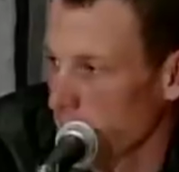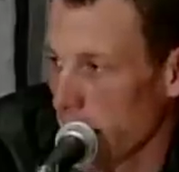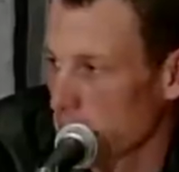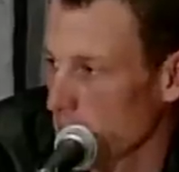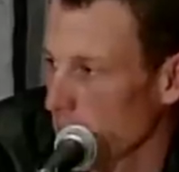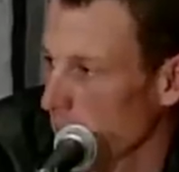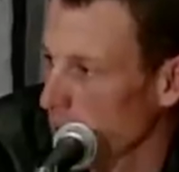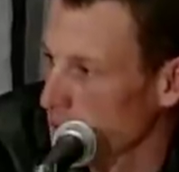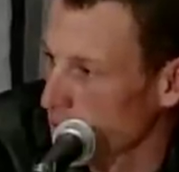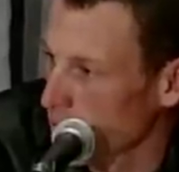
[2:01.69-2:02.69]
They're absolutely
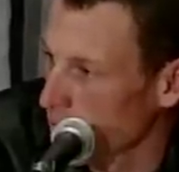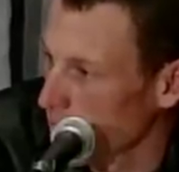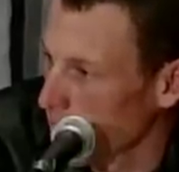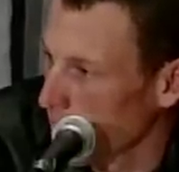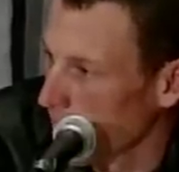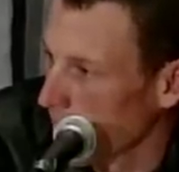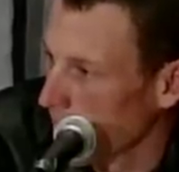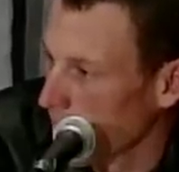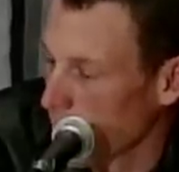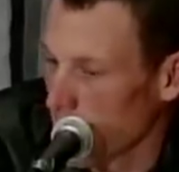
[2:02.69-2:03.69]
untrue.
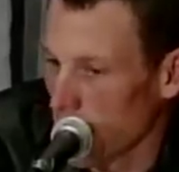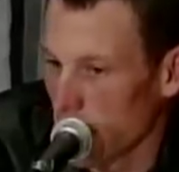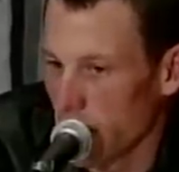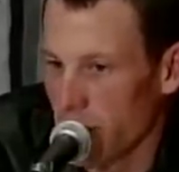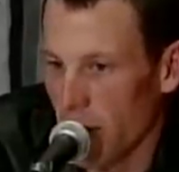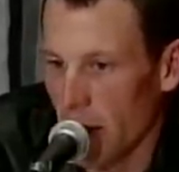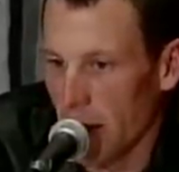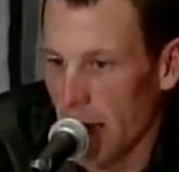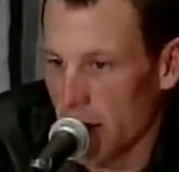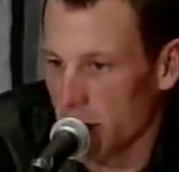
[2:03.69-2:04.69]
We
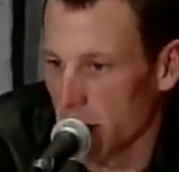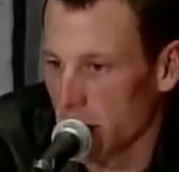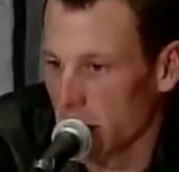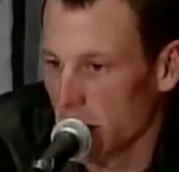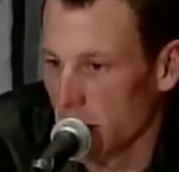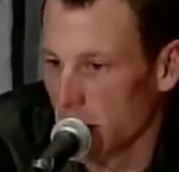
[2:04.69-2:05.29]
filed action